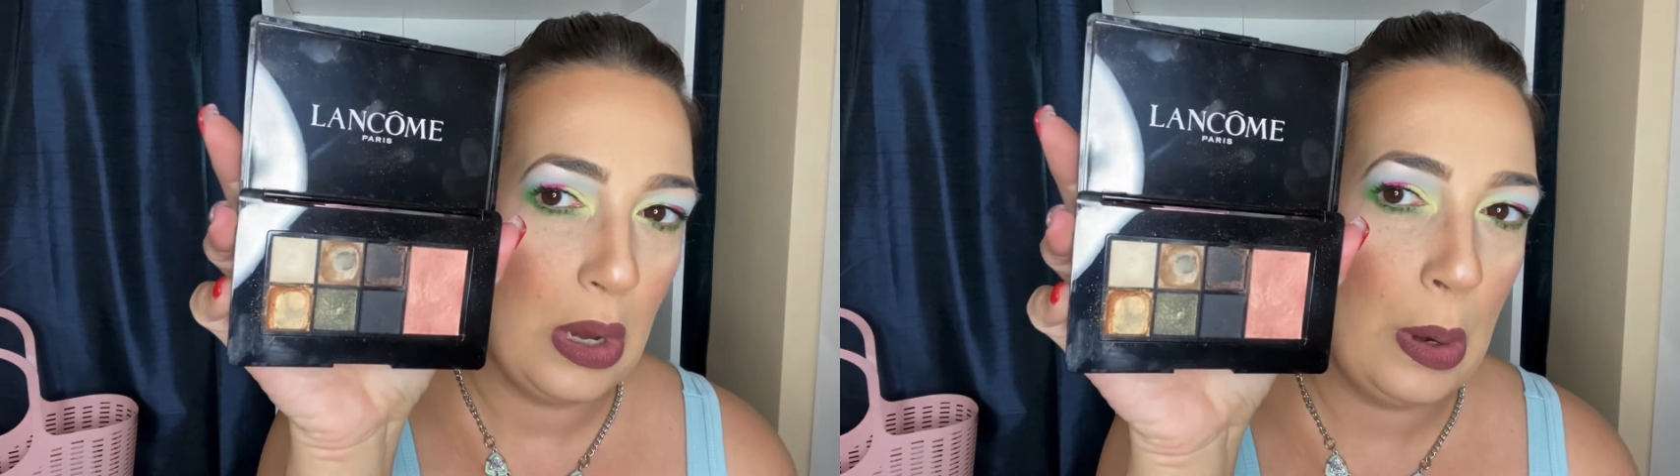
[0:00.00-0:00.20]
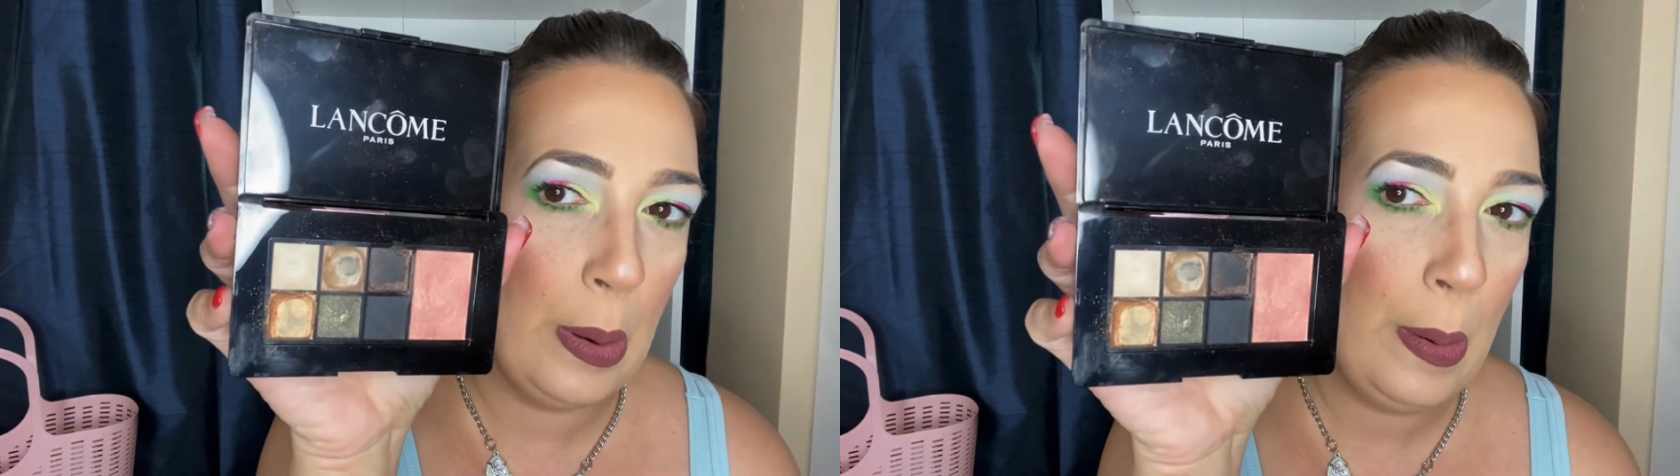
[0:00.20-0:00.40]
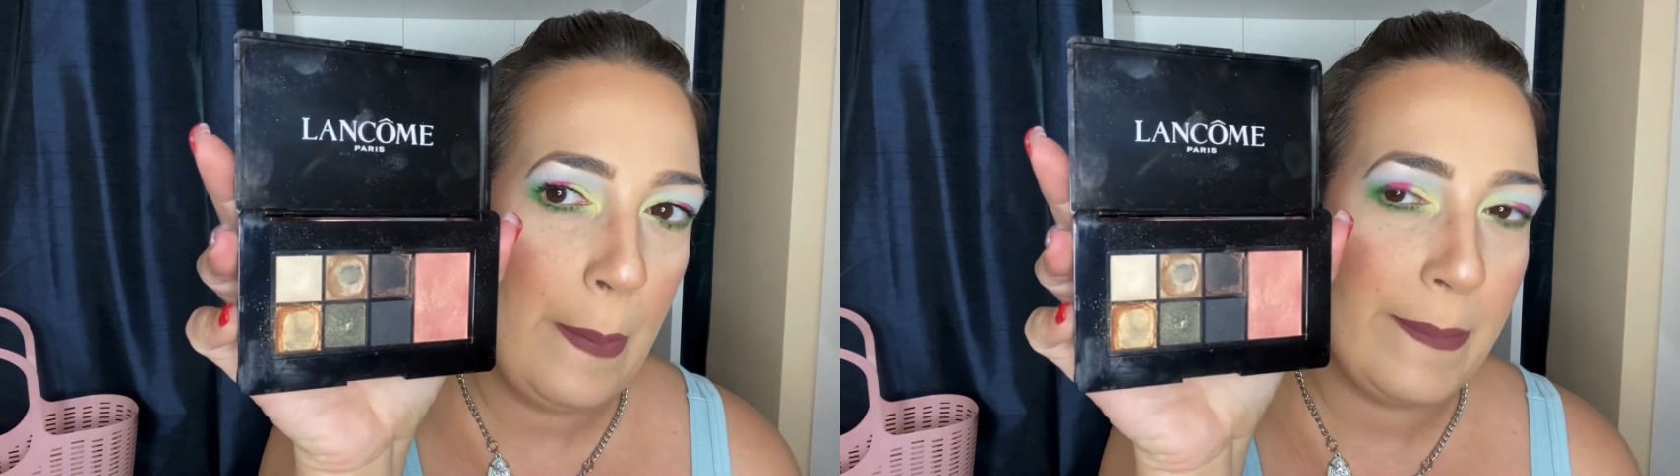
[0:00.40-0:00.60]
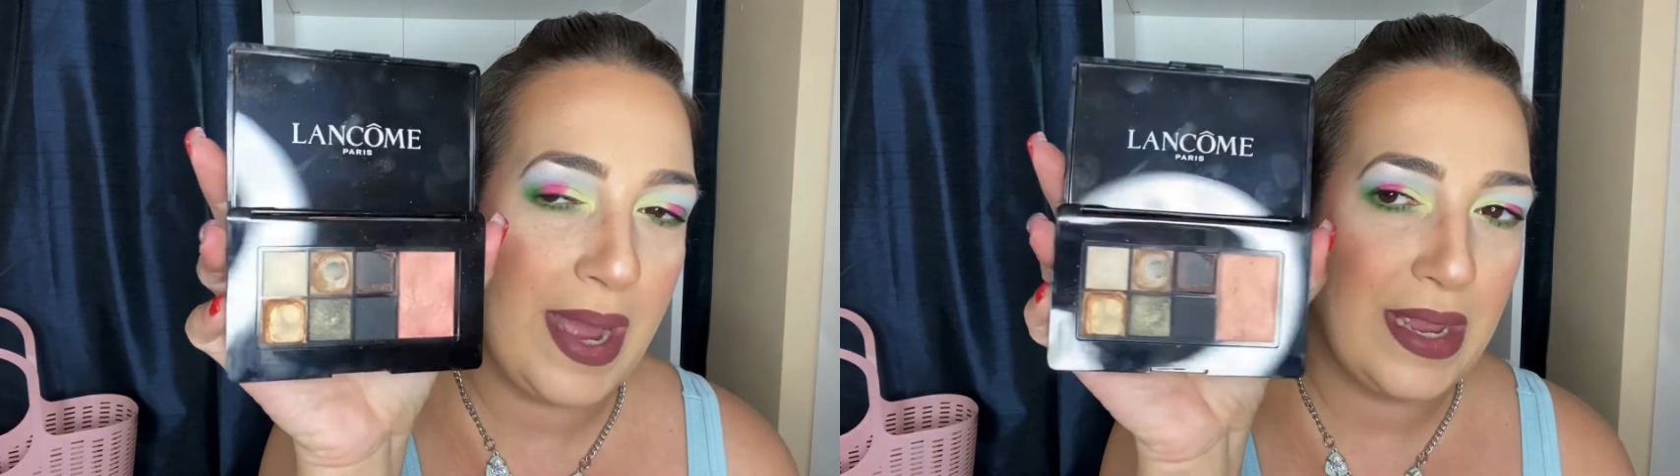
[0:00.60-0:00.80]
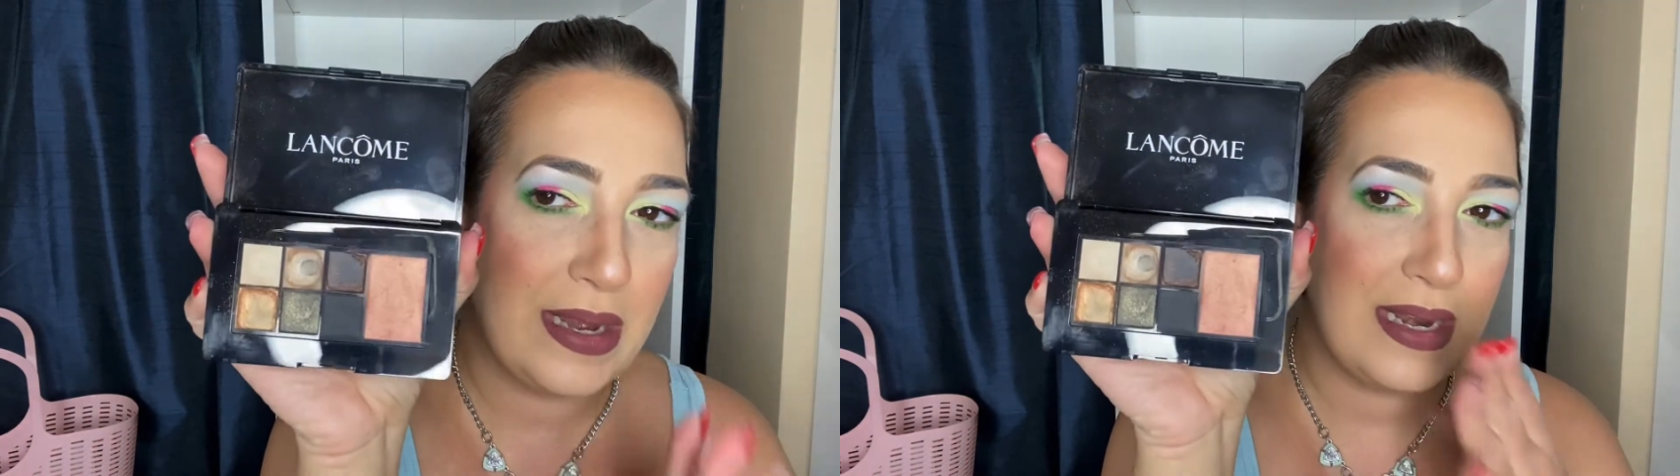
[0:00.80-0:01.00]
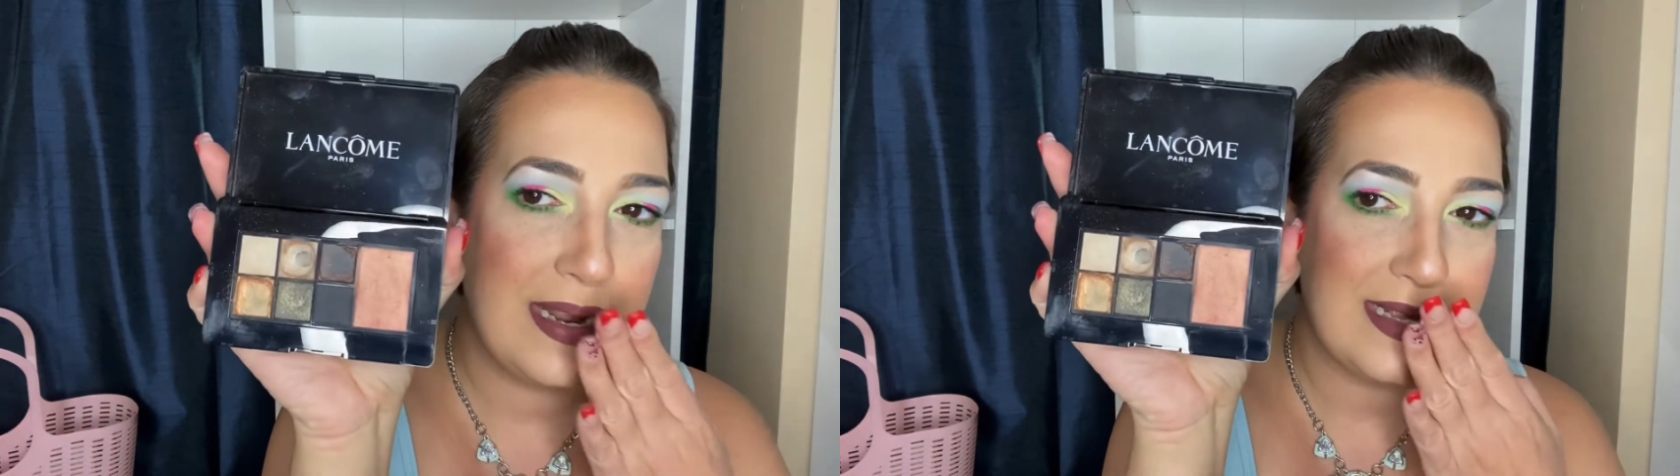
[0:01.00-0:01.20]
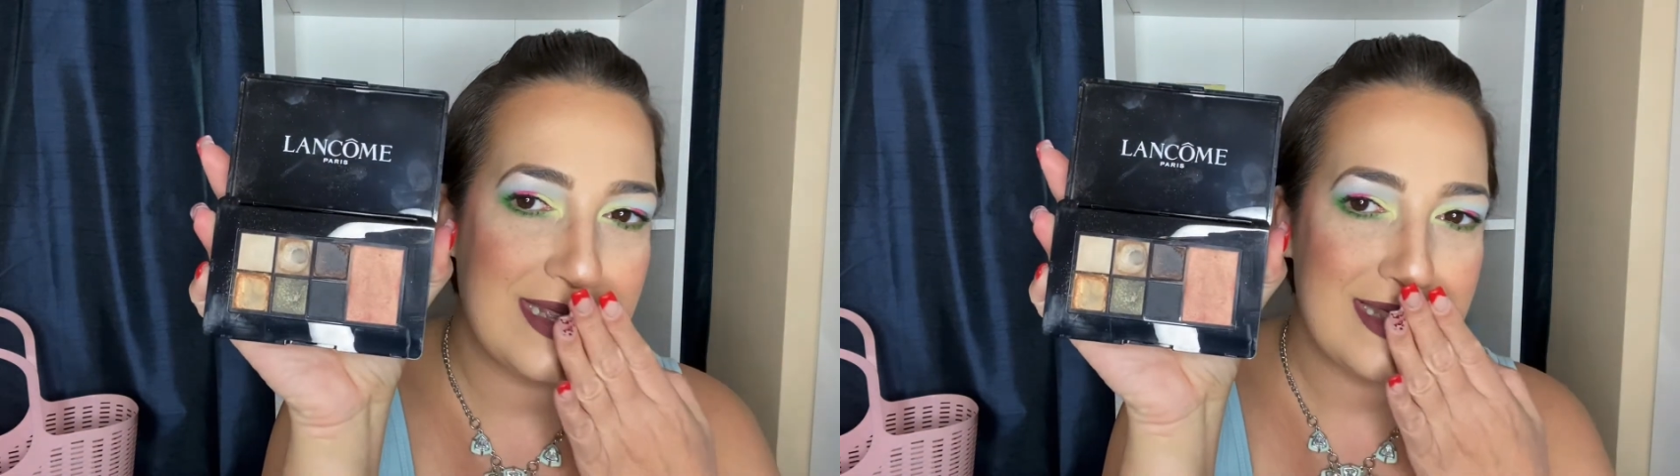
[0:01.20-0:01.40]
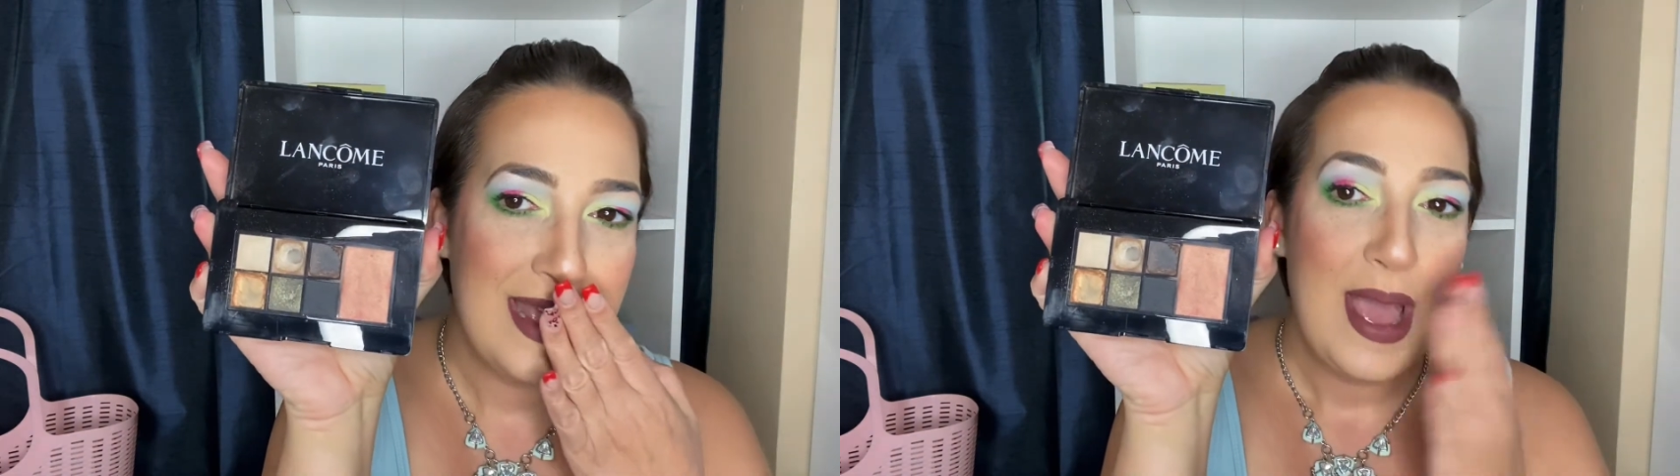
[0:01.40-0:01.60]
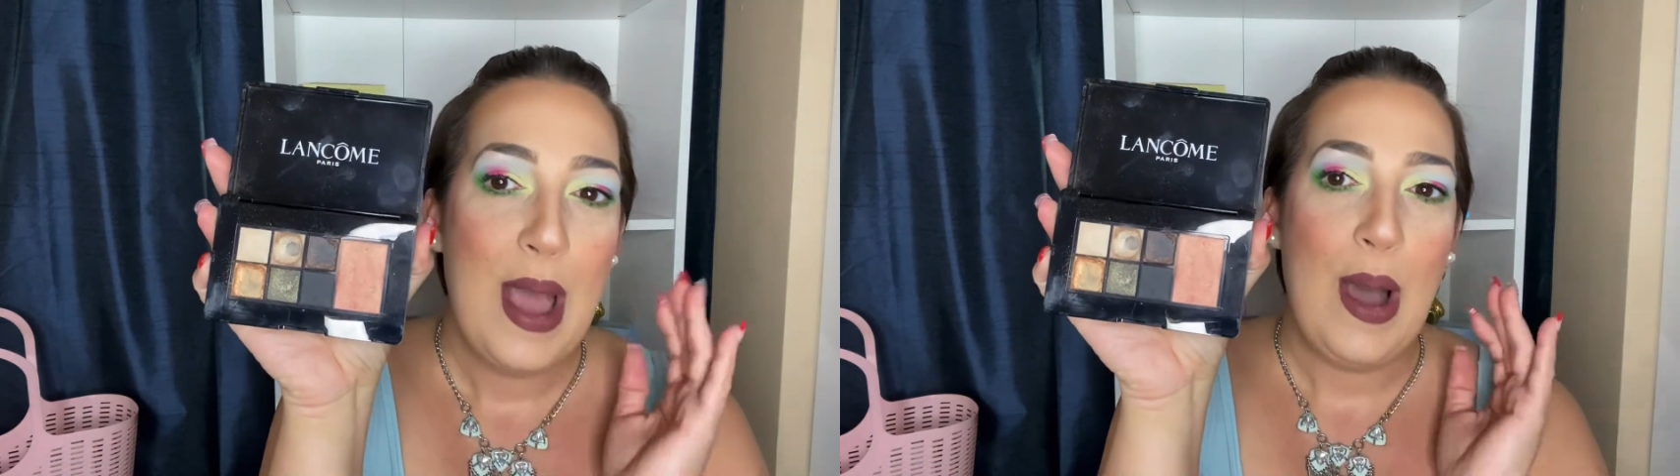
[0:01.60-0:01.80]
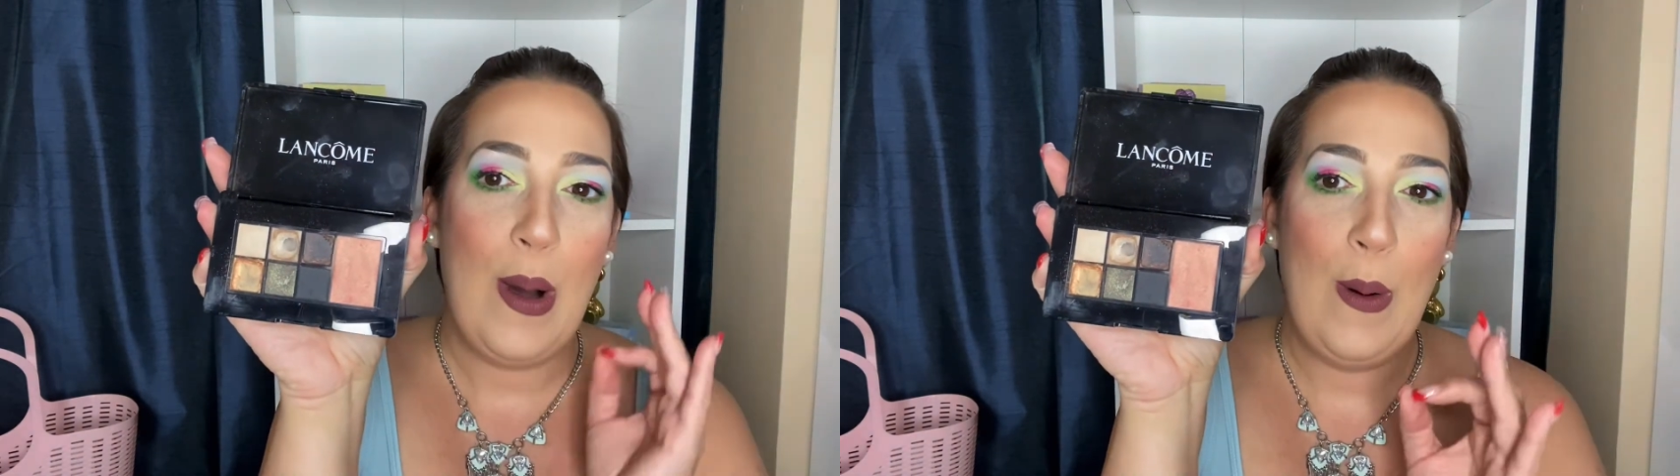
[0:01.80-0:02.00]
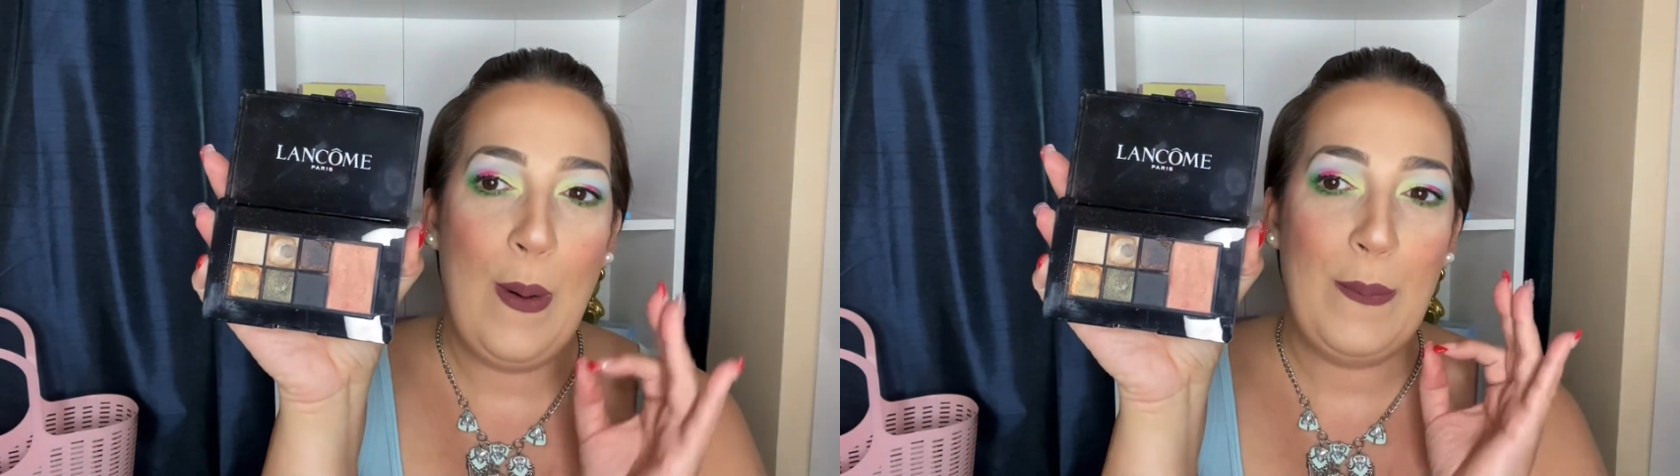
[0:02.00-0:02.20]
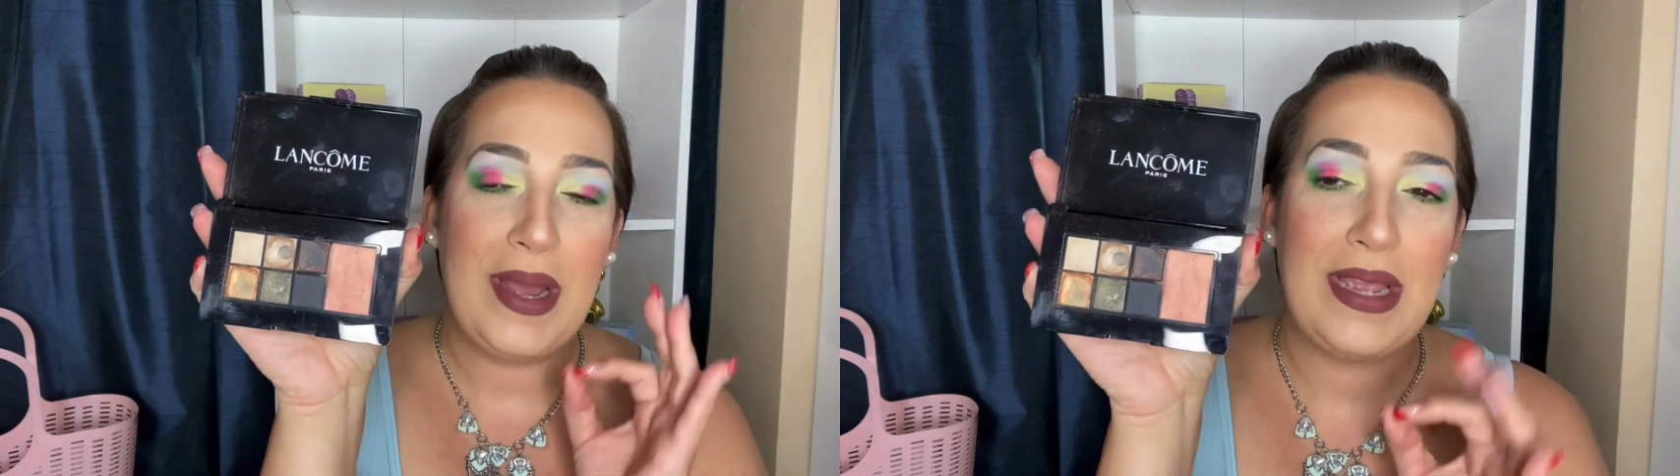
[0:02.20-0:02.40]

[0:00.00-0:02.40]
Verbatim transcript: oh my goodness, oh my